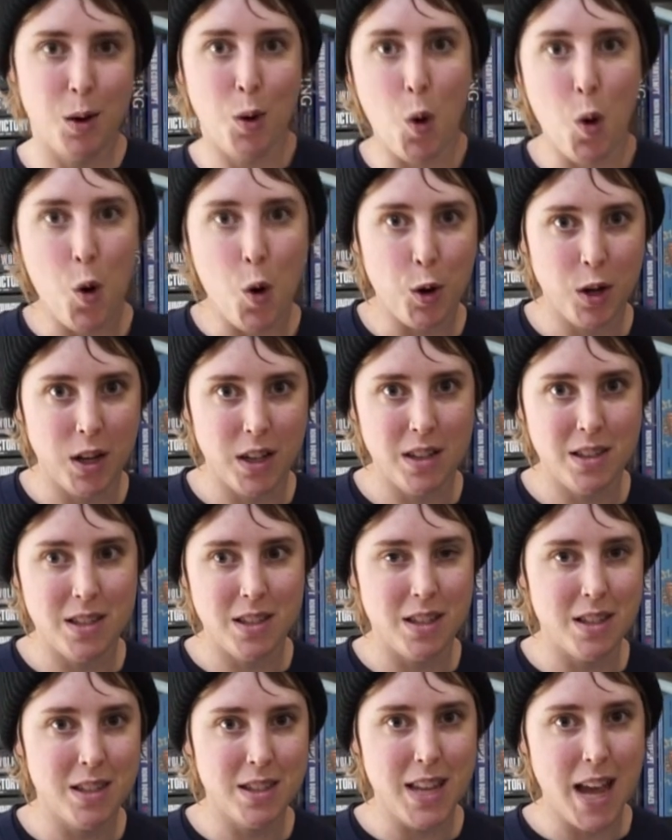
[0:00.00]
the
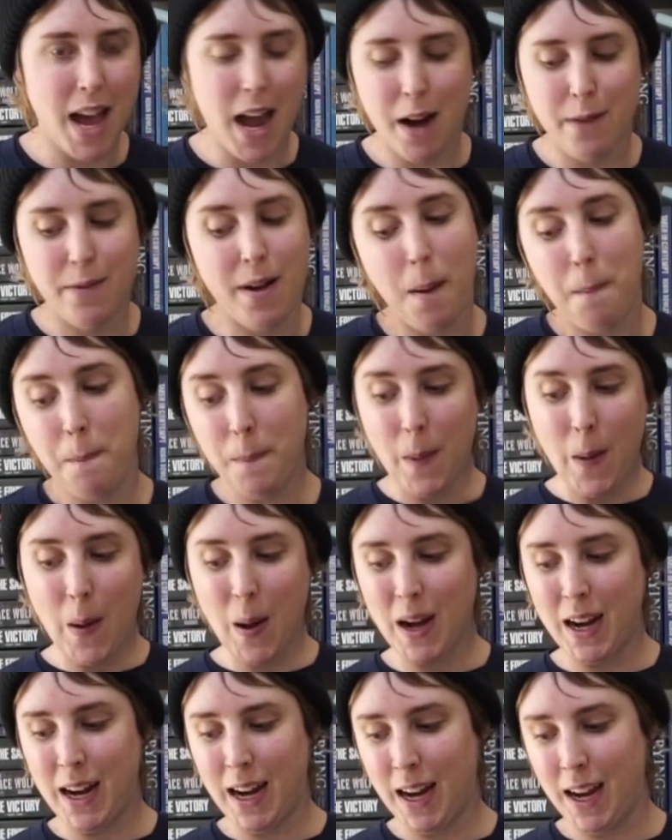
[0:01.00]
organs inside of our
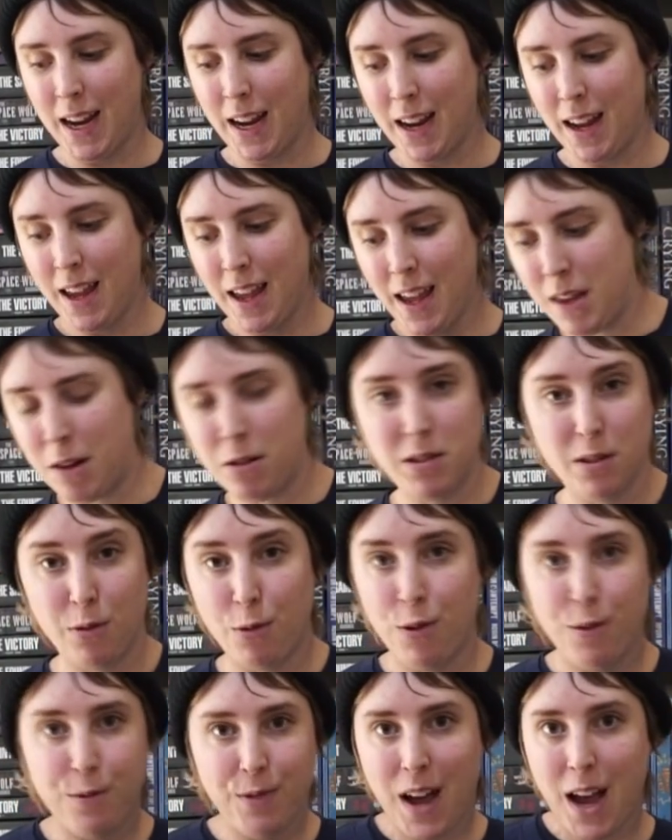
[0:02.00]
body. And there was a
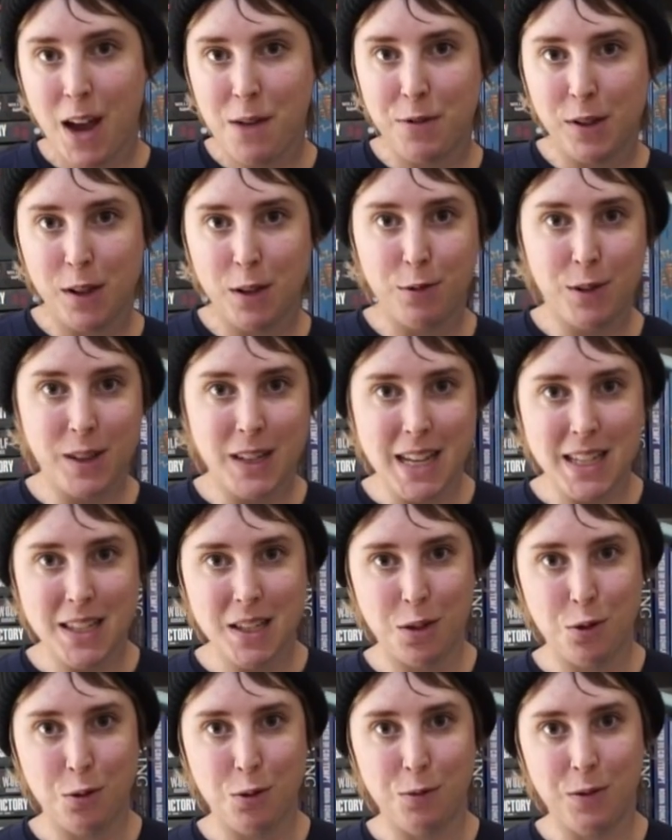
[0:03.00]
revival of
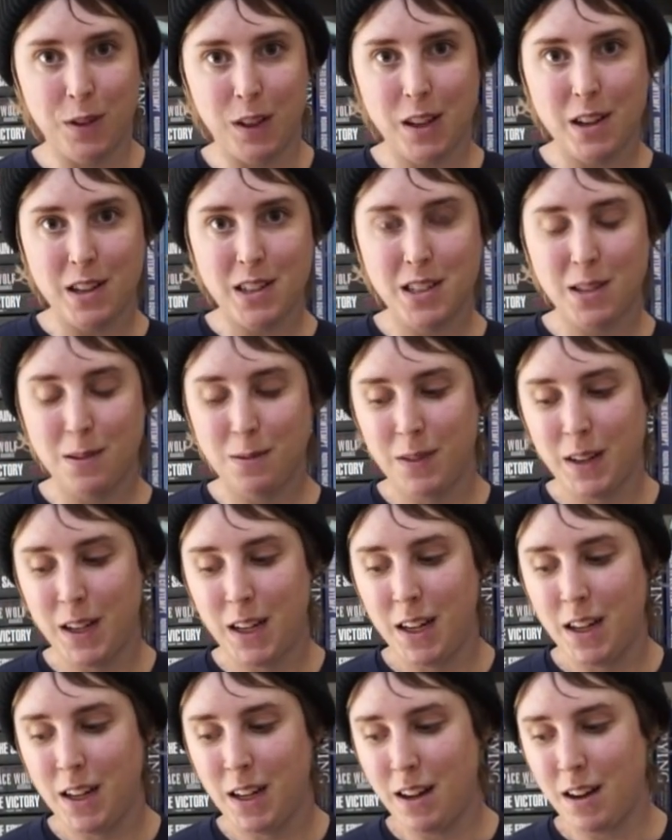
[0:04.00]
classical
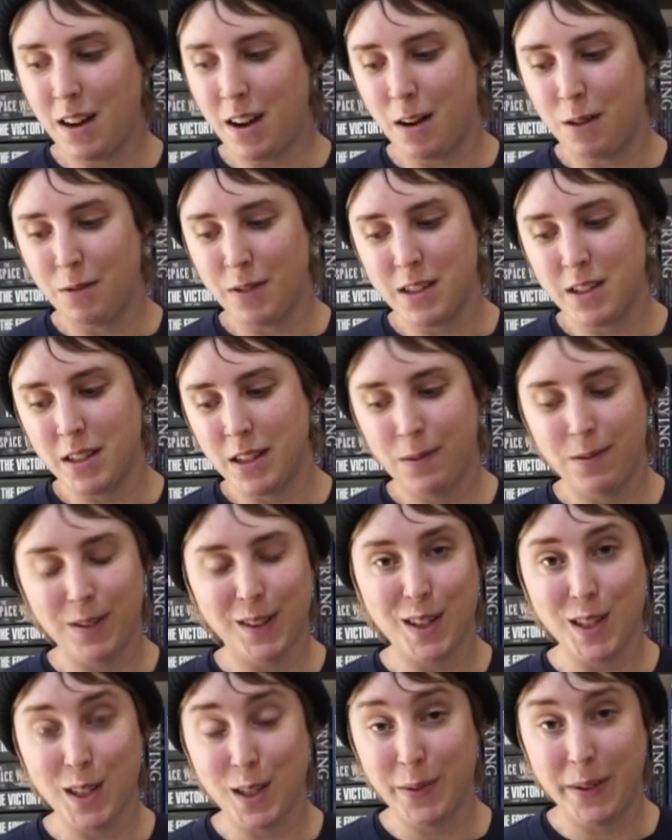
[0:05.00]
philosophy. Obviously,
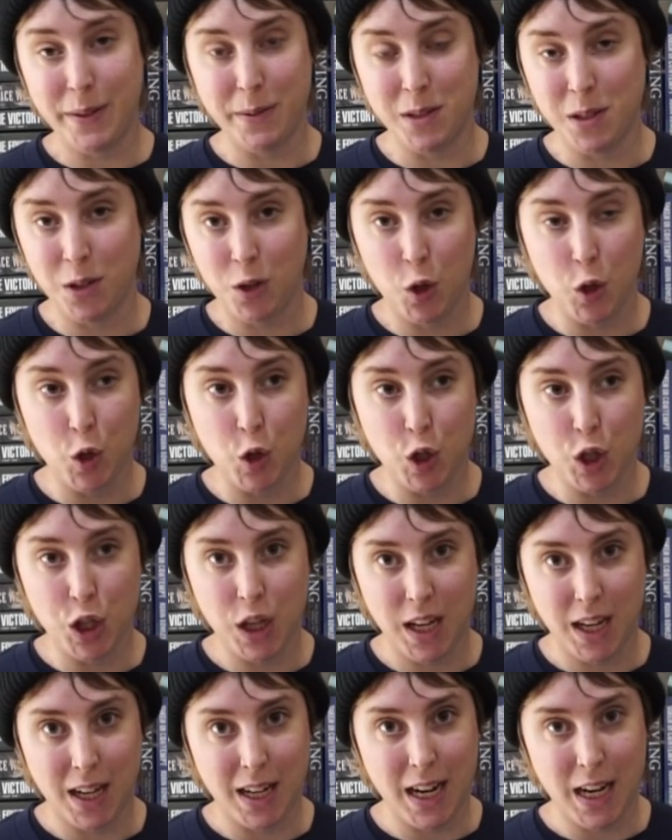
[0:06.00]
philosophy was a huge
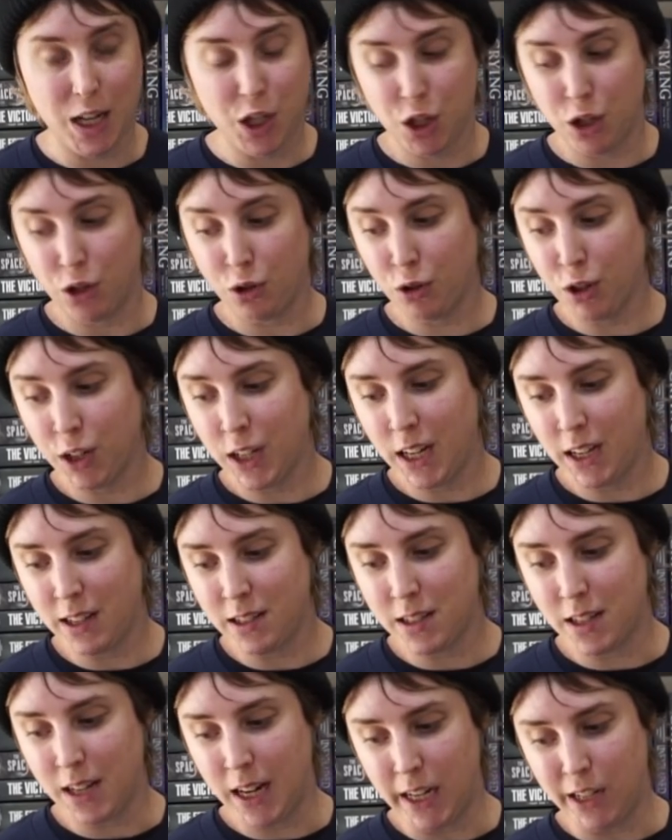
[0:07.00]
thing in ancient
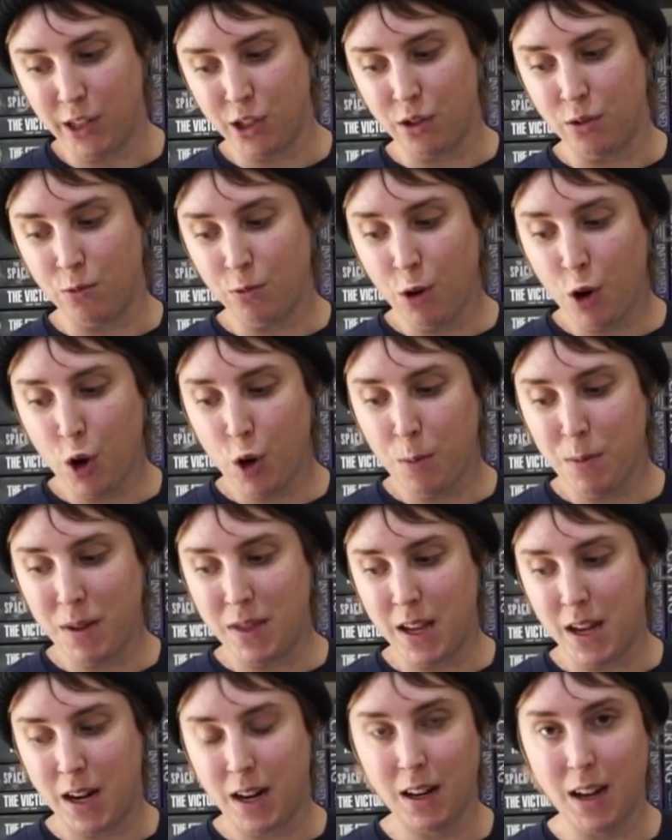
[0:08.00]
Greece and ancient Rome.
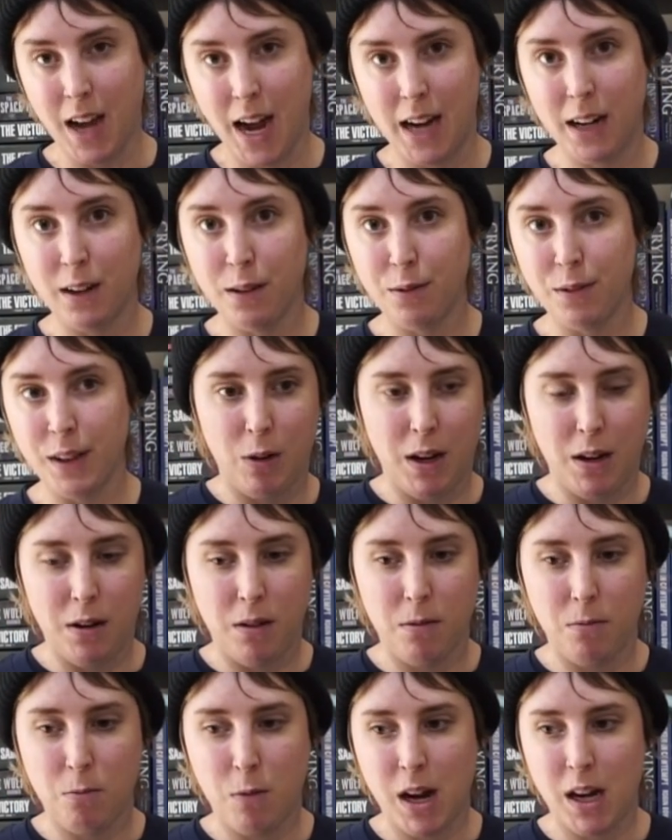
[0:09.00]
And then
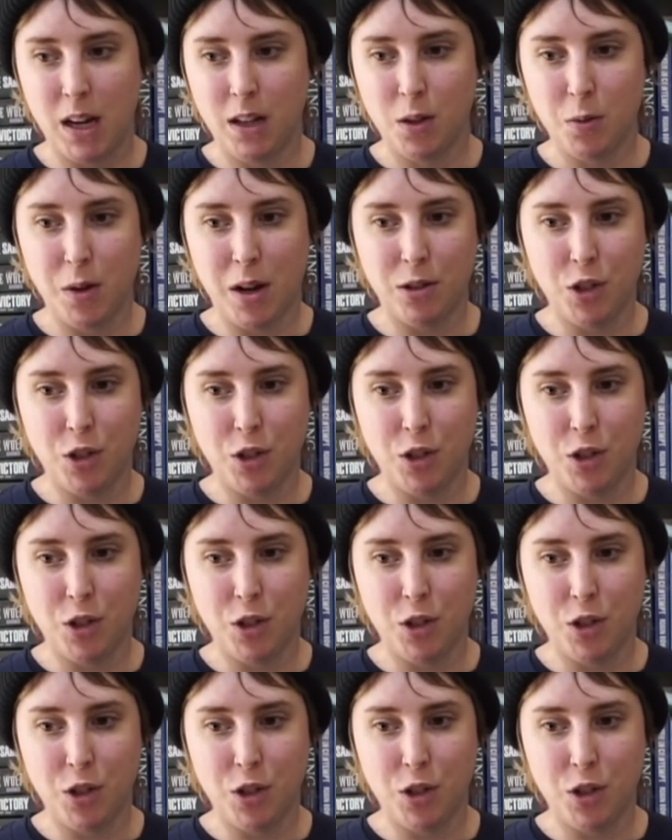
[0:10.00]
we went into